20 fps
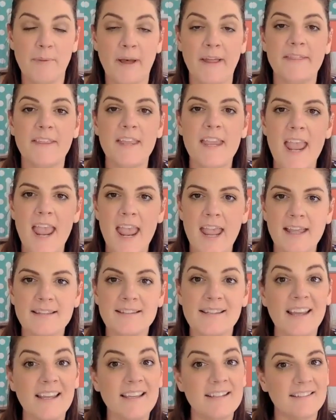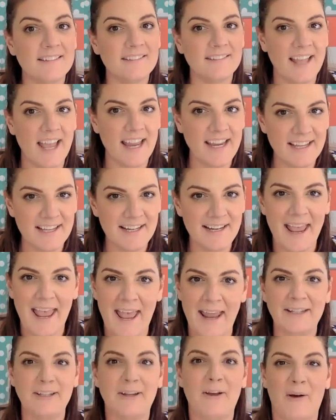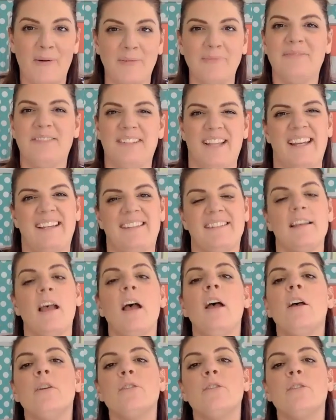but the answer is layered and complex.